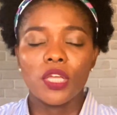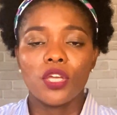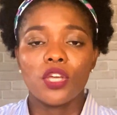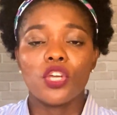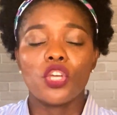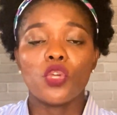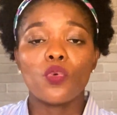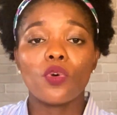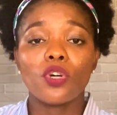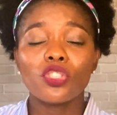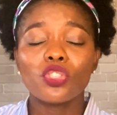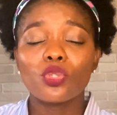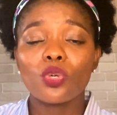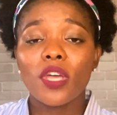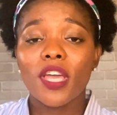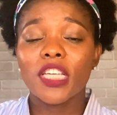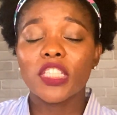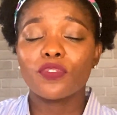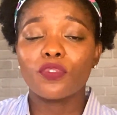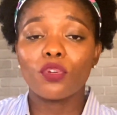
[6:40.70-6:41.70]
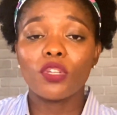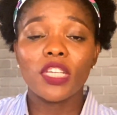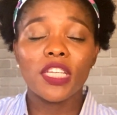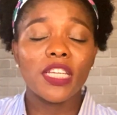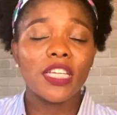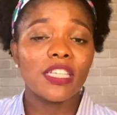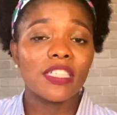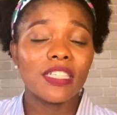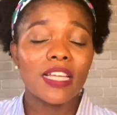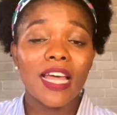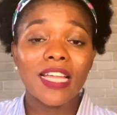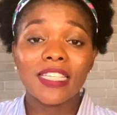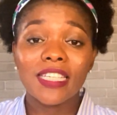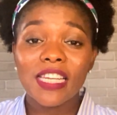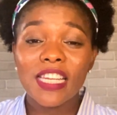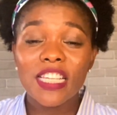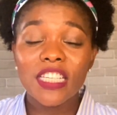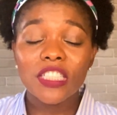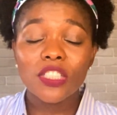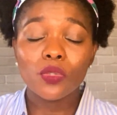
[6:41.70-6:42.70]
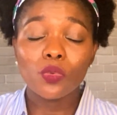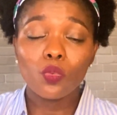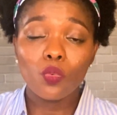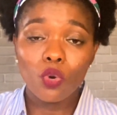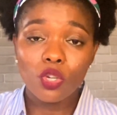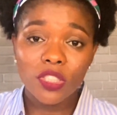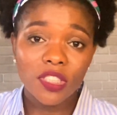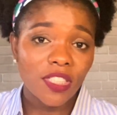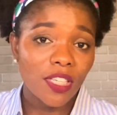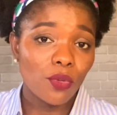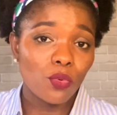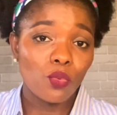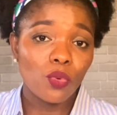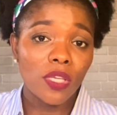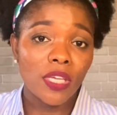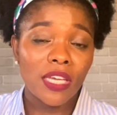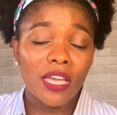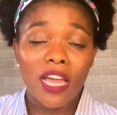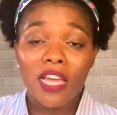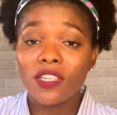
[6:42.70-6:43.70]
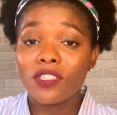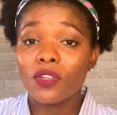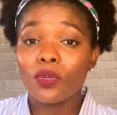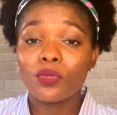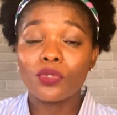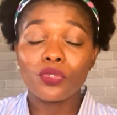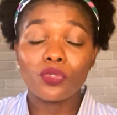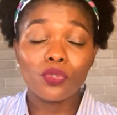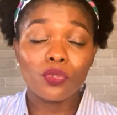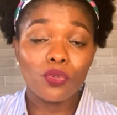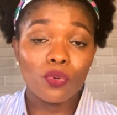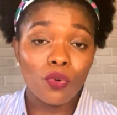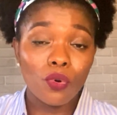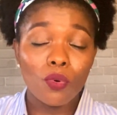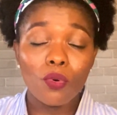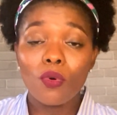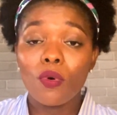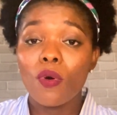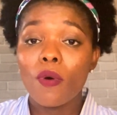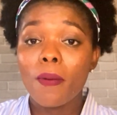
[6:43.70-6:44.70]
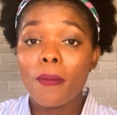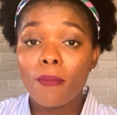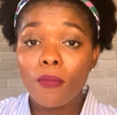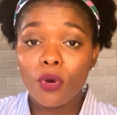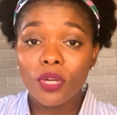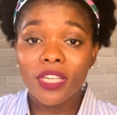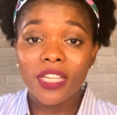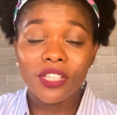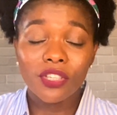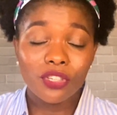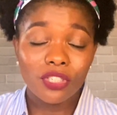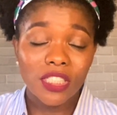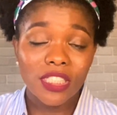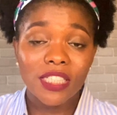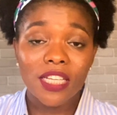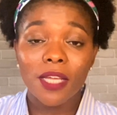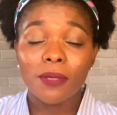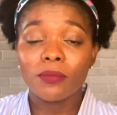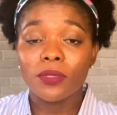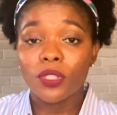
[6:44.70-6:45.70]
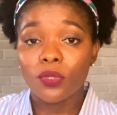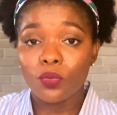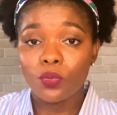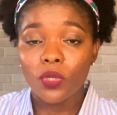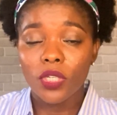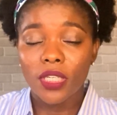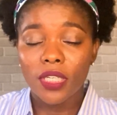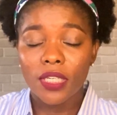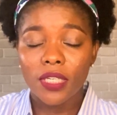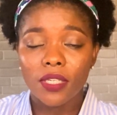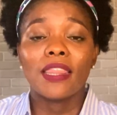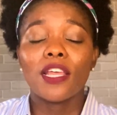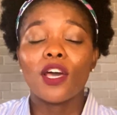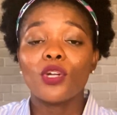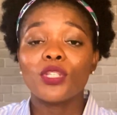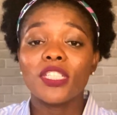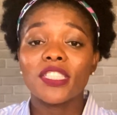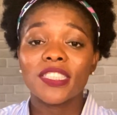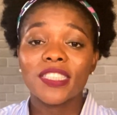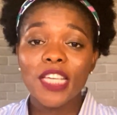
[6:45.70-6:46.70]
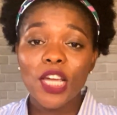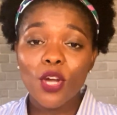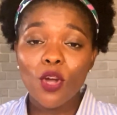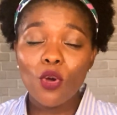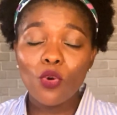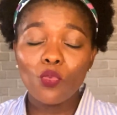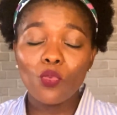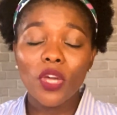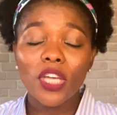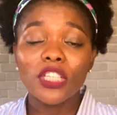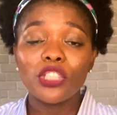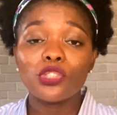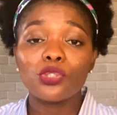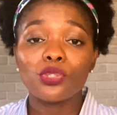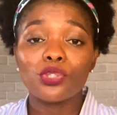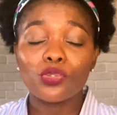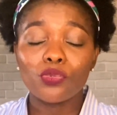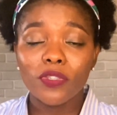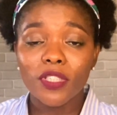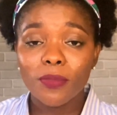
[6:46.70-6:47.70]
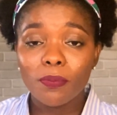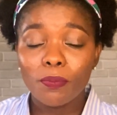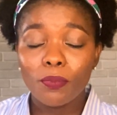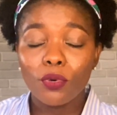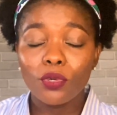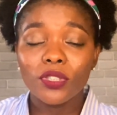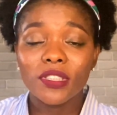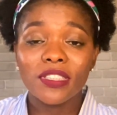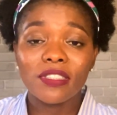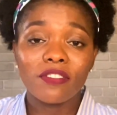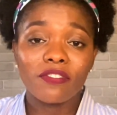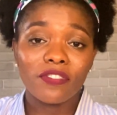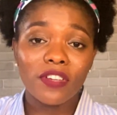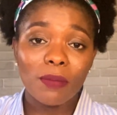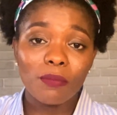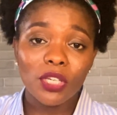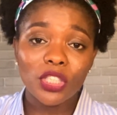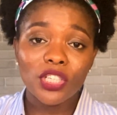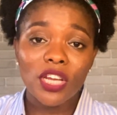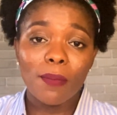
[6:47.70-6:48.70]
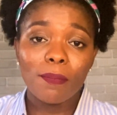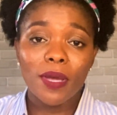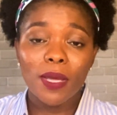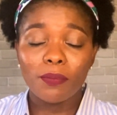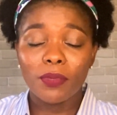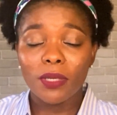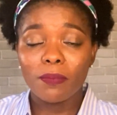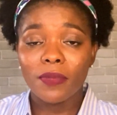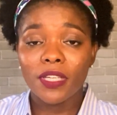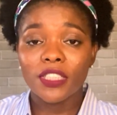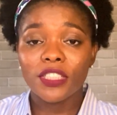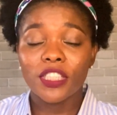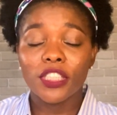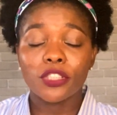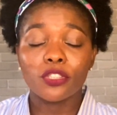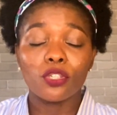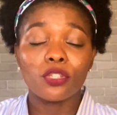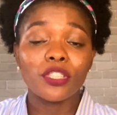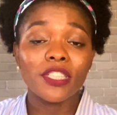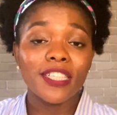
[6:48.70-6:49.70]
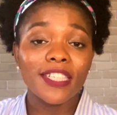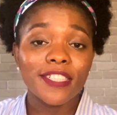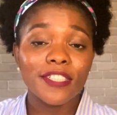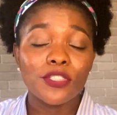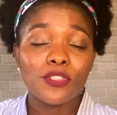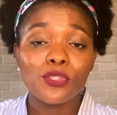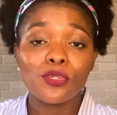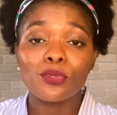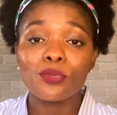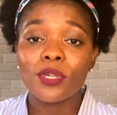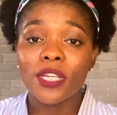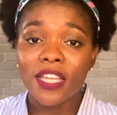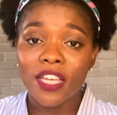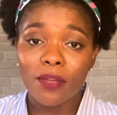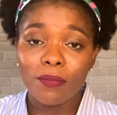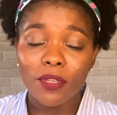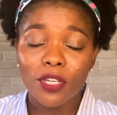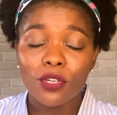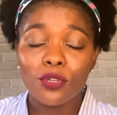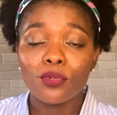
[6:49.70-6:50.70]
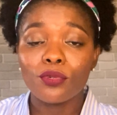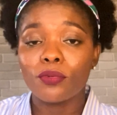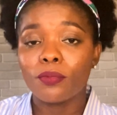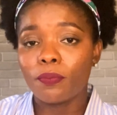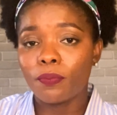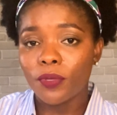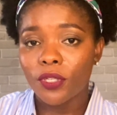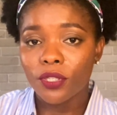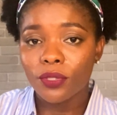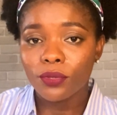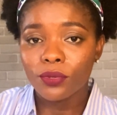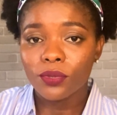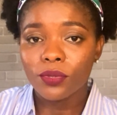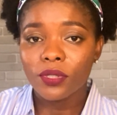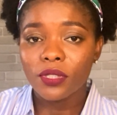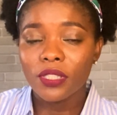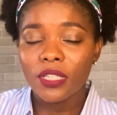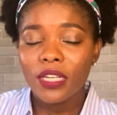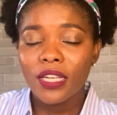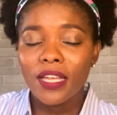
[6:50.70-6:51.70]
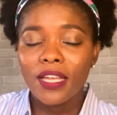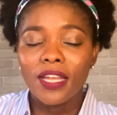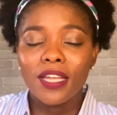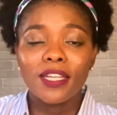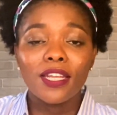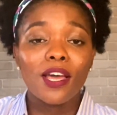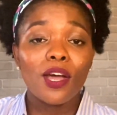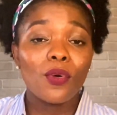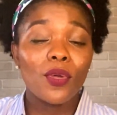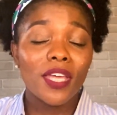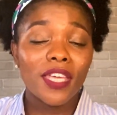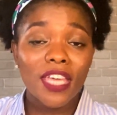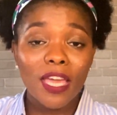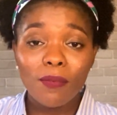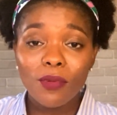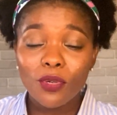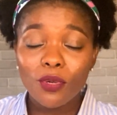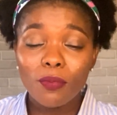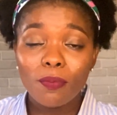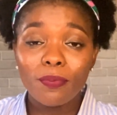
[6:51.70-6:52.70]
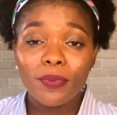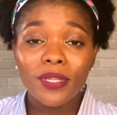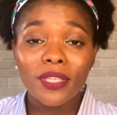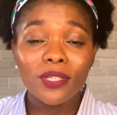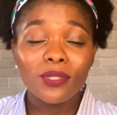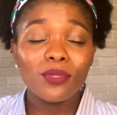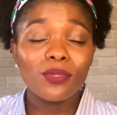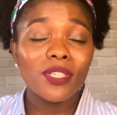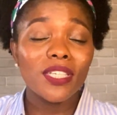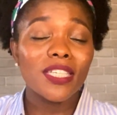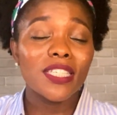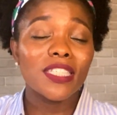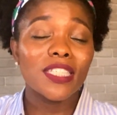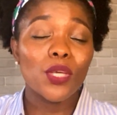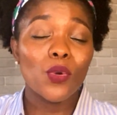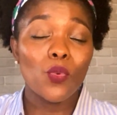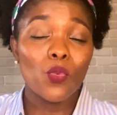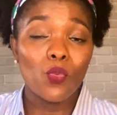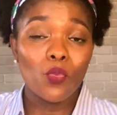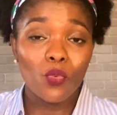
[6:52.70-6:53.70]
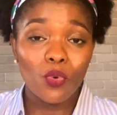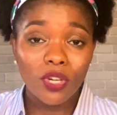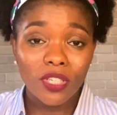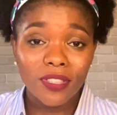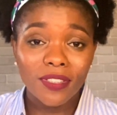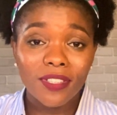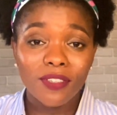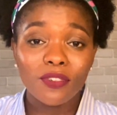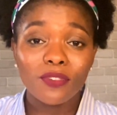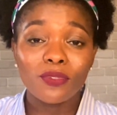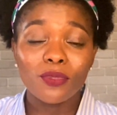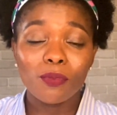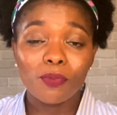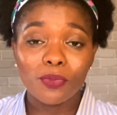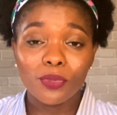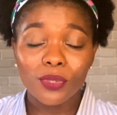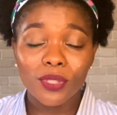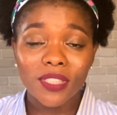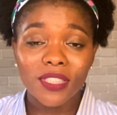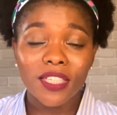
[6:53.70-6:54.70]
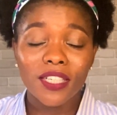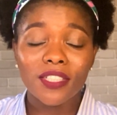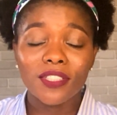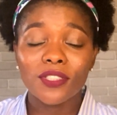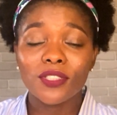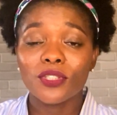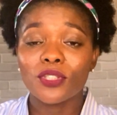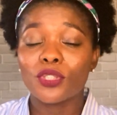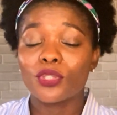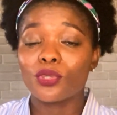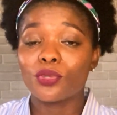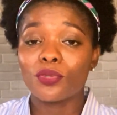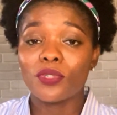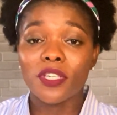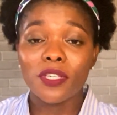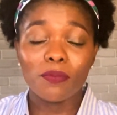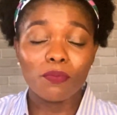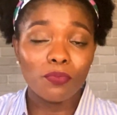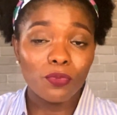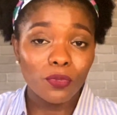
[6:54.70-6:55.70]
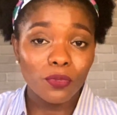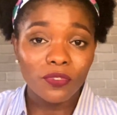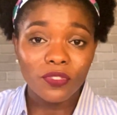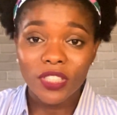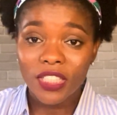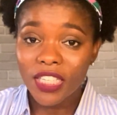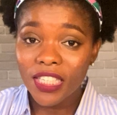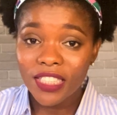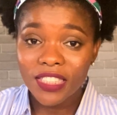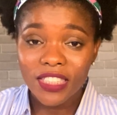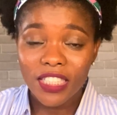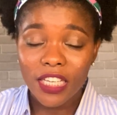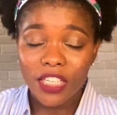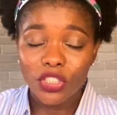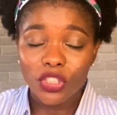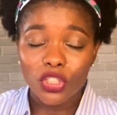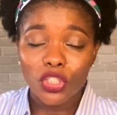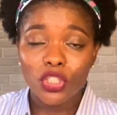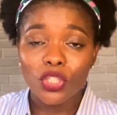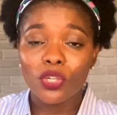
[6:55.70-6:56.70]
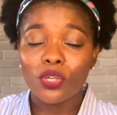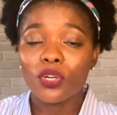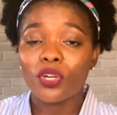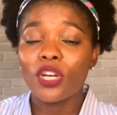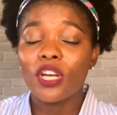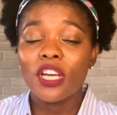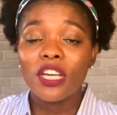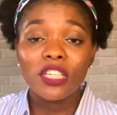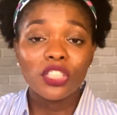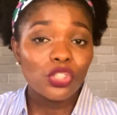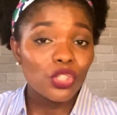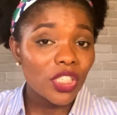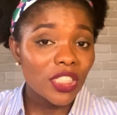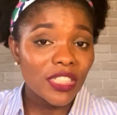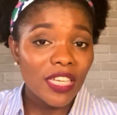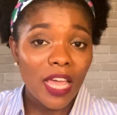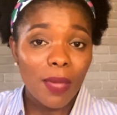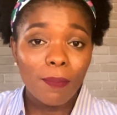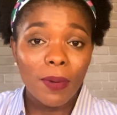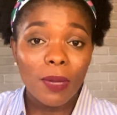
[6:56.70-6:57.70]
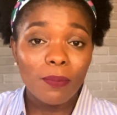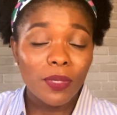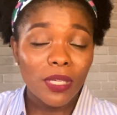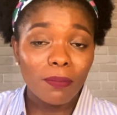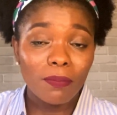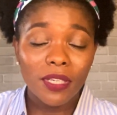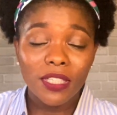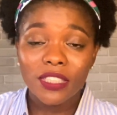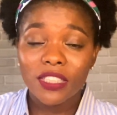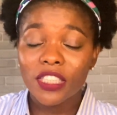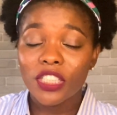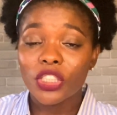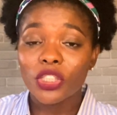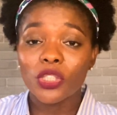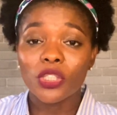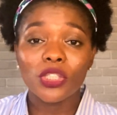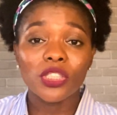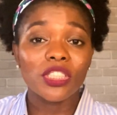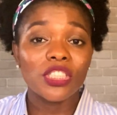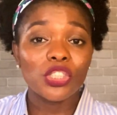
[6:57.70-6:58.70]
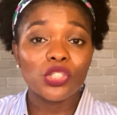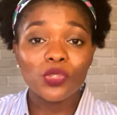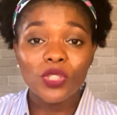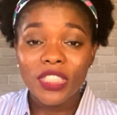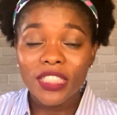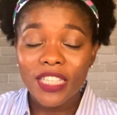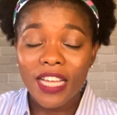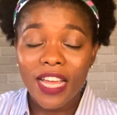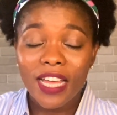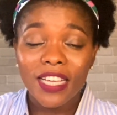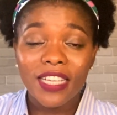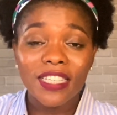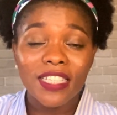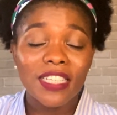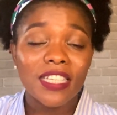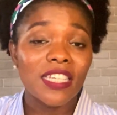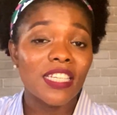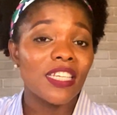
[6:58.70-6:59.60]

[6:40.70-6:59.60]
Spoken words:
You want to exfoliate at least once a week, and you don't want to go more than 3 times a week. Now, the second way to treat post-inflammatory hyperpigmentation is through chemical peels. Now, a chemical peel is a wonderful process to improve skin texture, treat hyperpigmentation, treat acne.